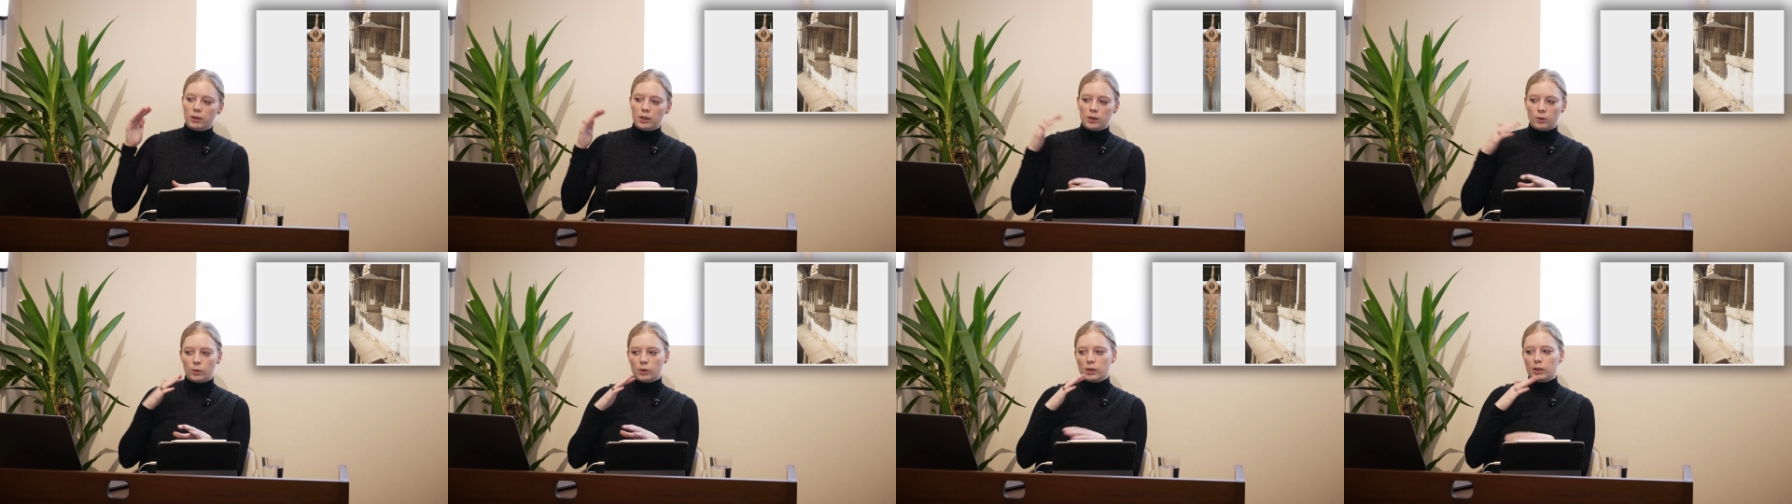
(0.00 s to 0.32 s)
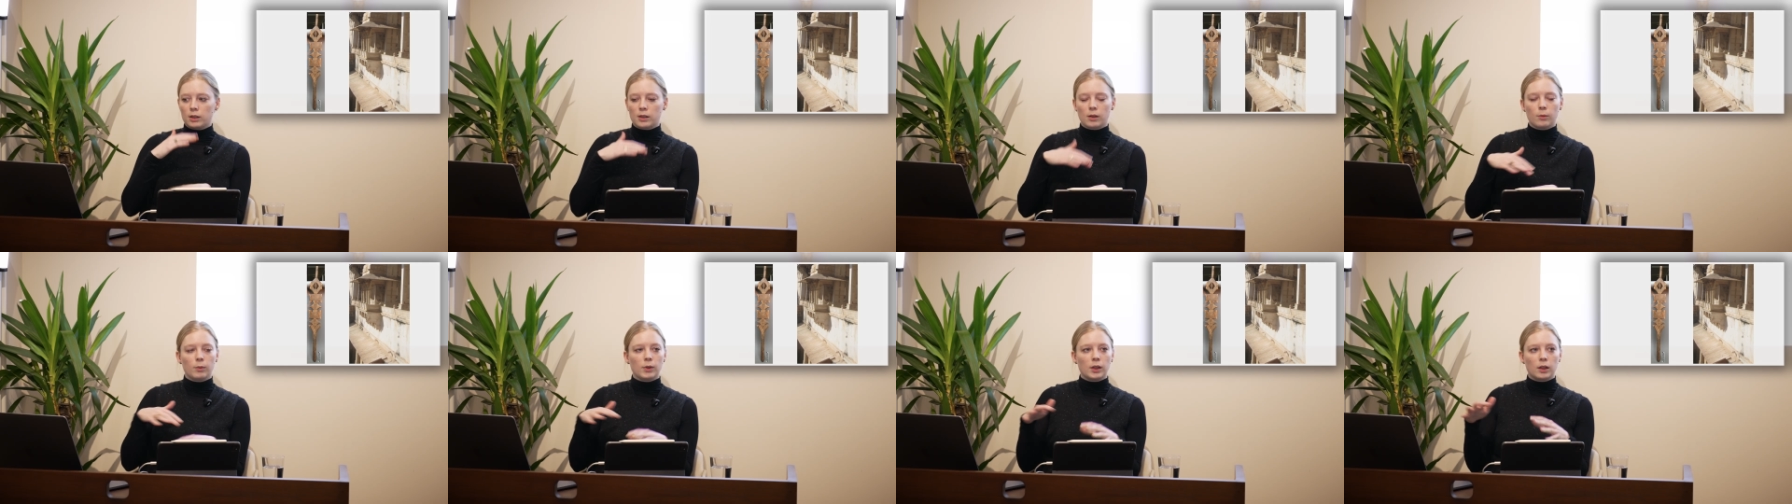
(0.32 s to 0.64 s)
This
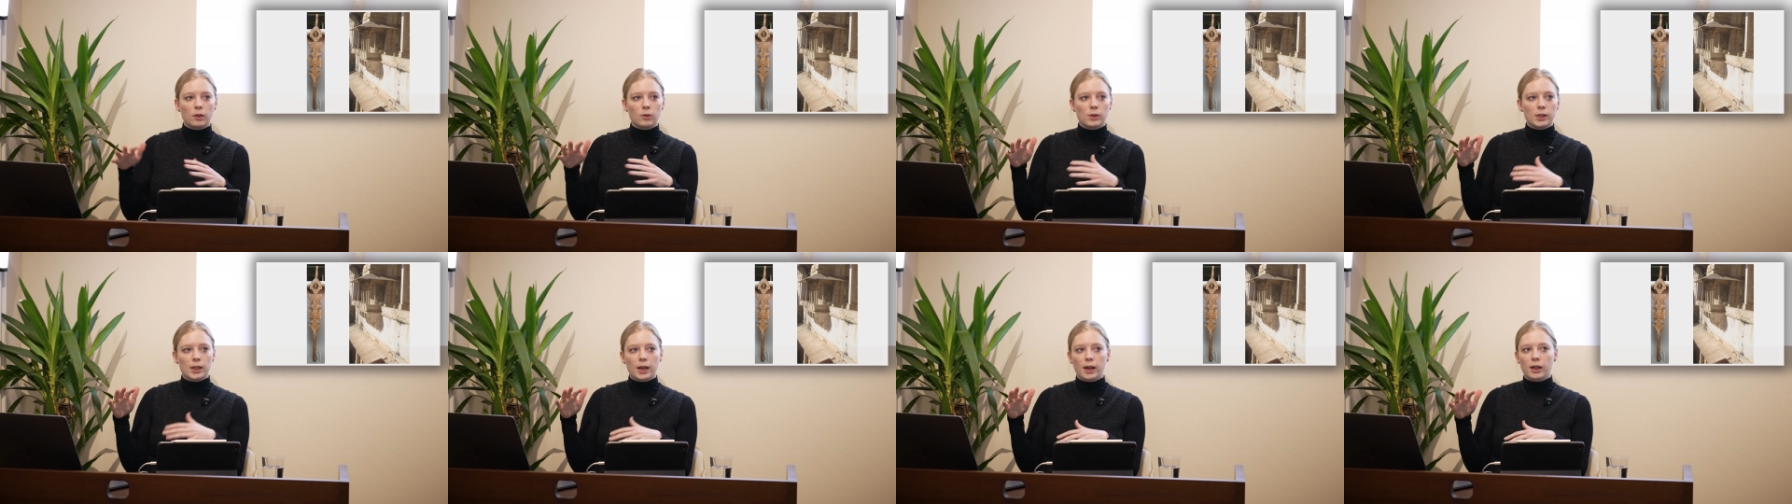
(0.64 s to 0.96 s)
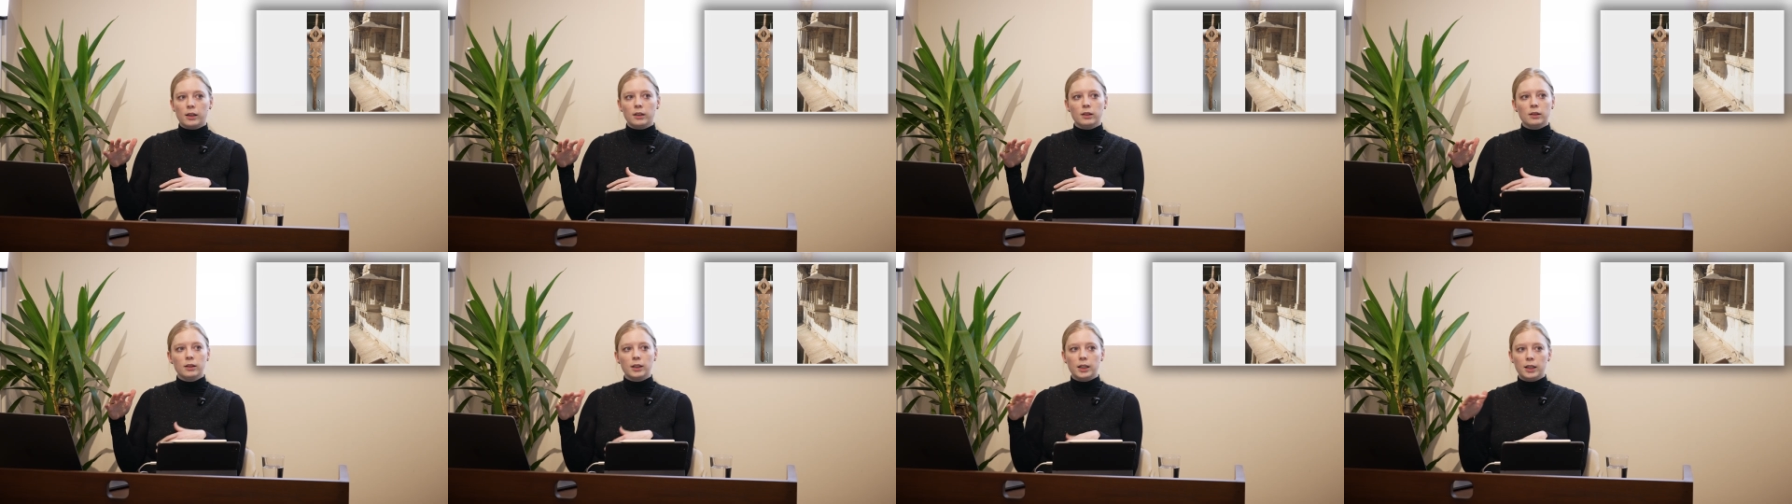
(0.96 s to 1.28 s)
wasn't something that was
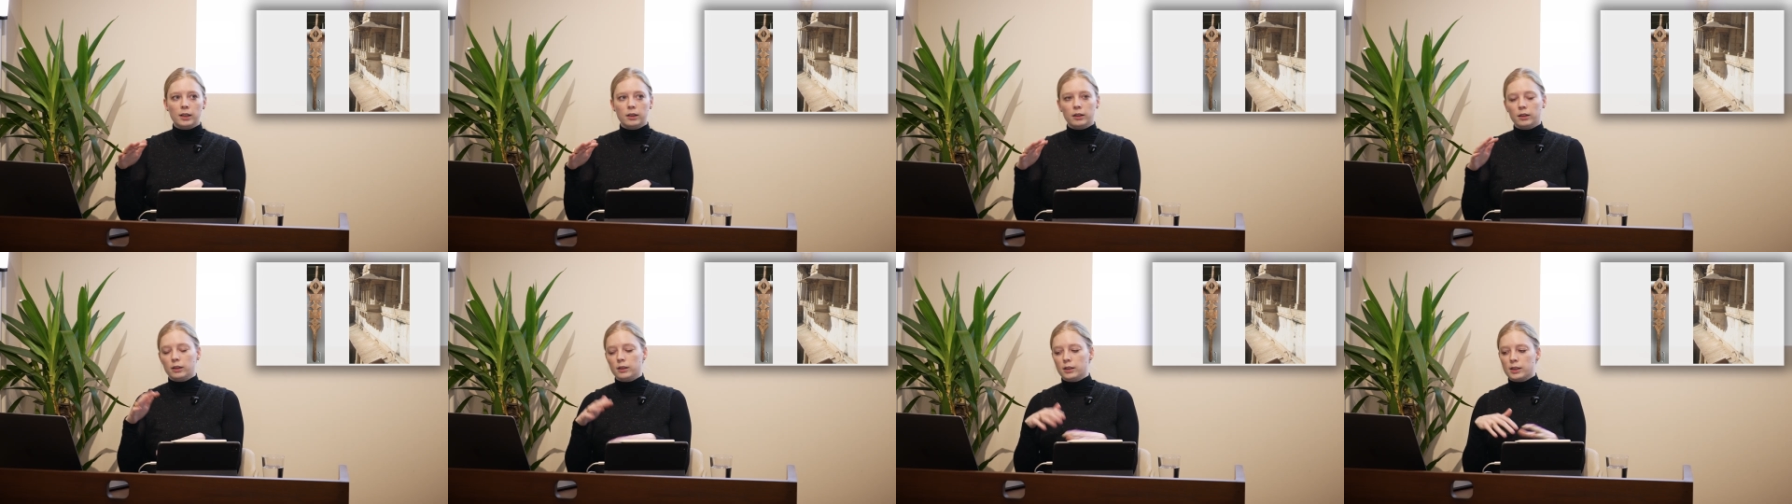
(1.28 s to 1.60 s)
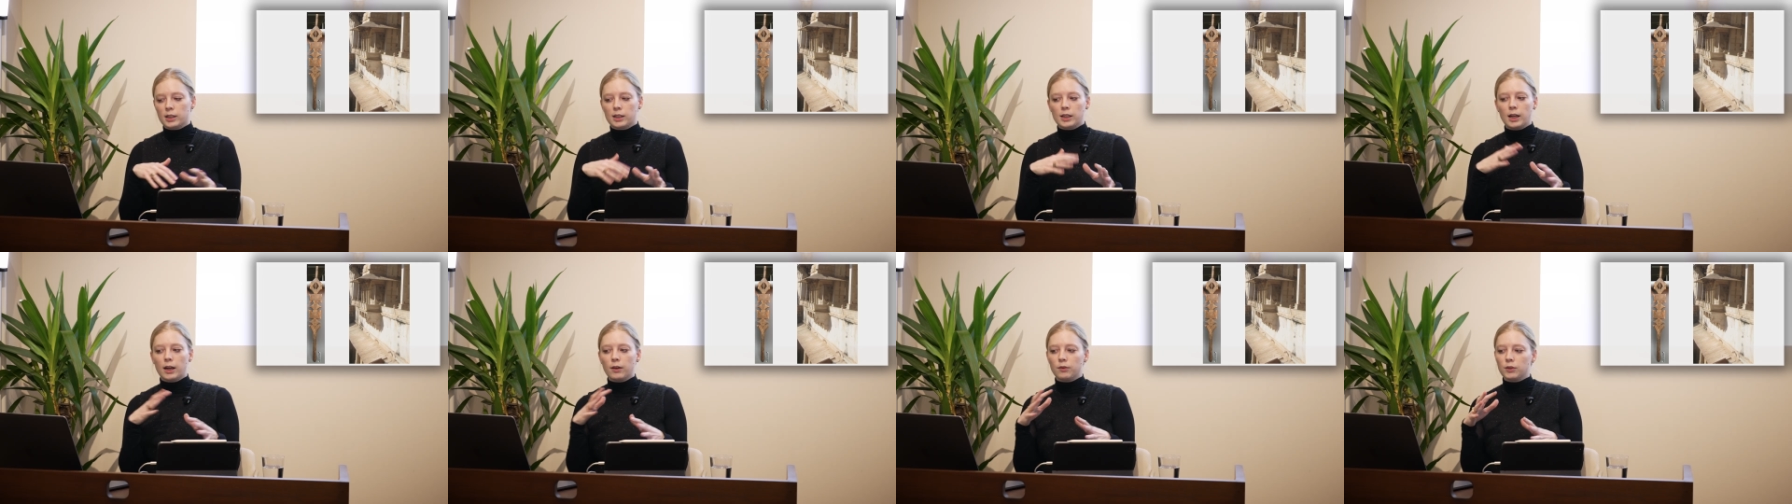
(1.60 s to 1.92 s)
added later
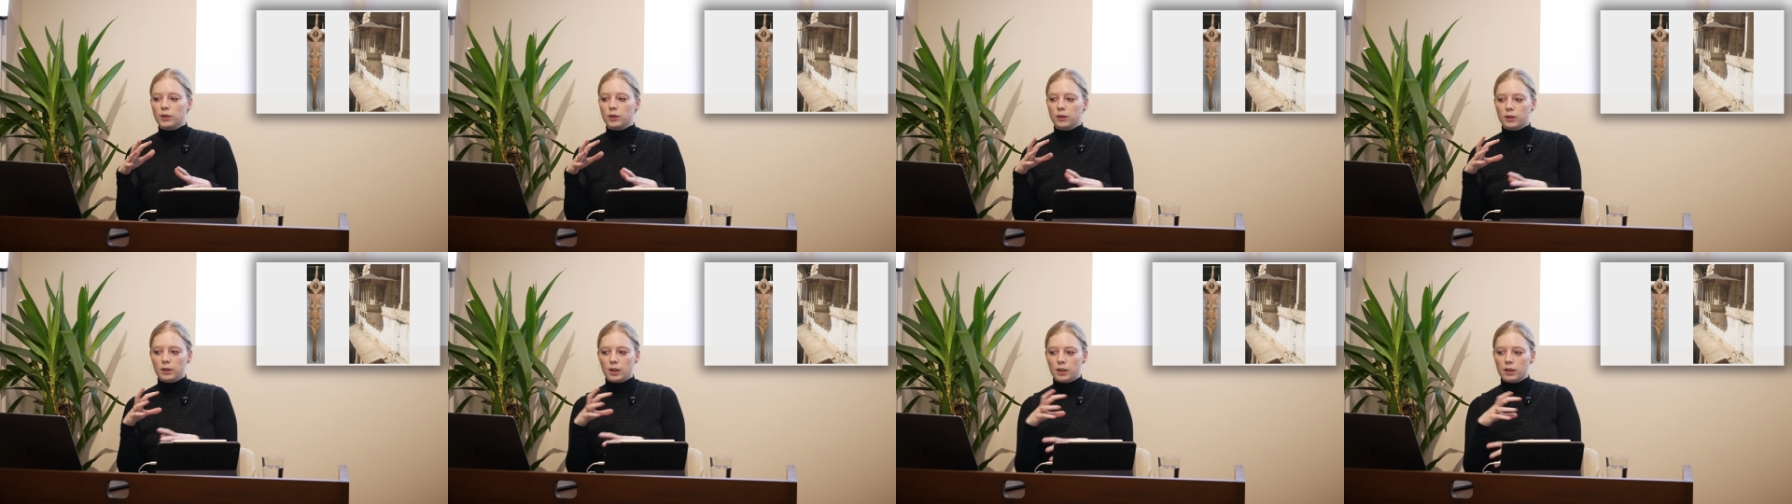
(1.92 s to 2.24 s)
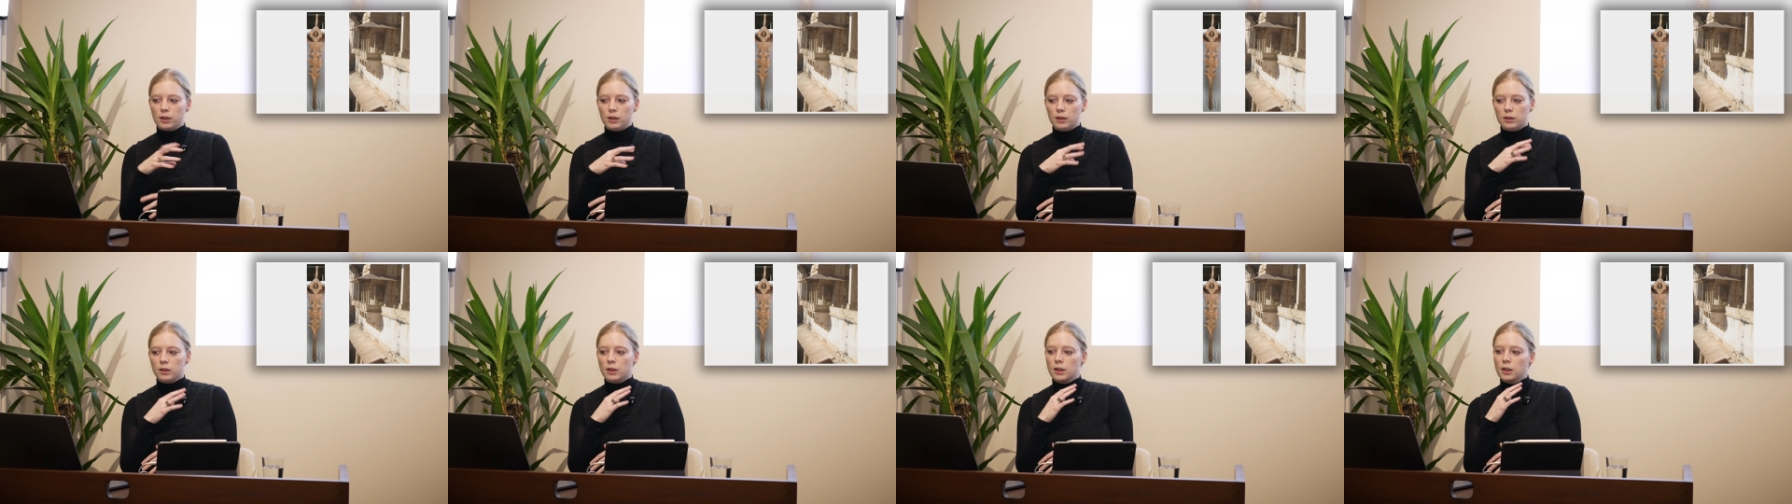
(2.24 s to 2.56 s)
as an
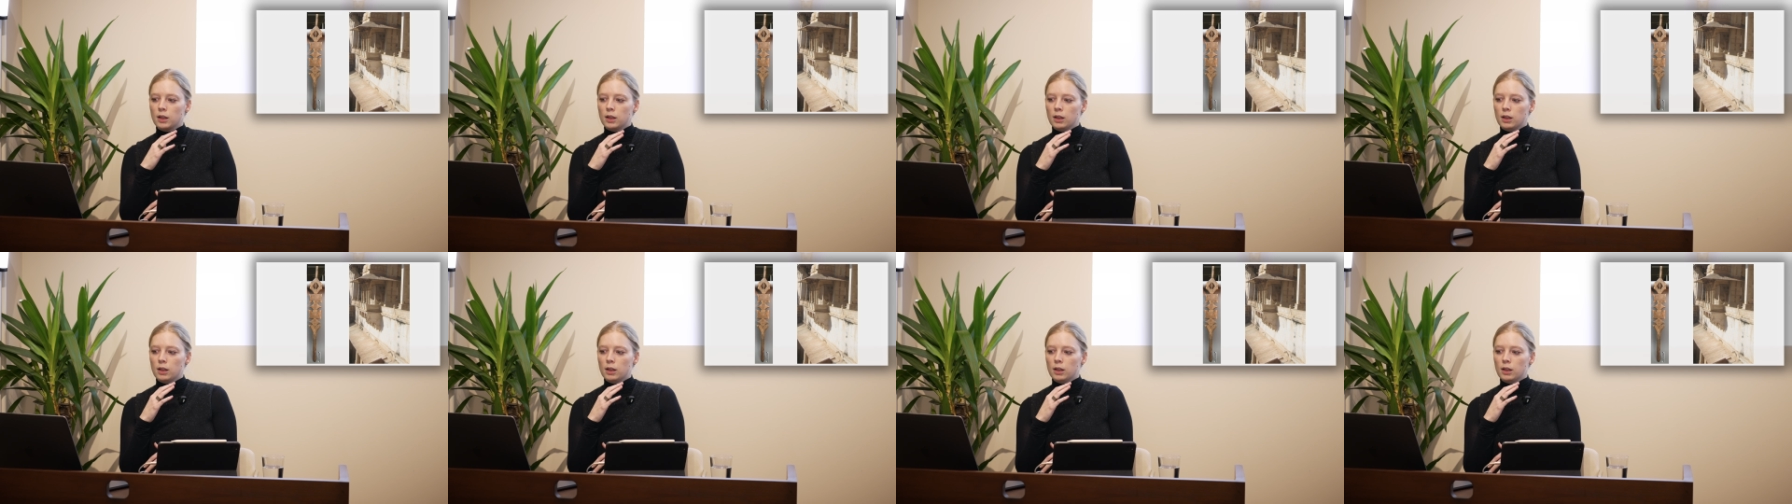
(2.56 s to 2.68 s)
afterthought.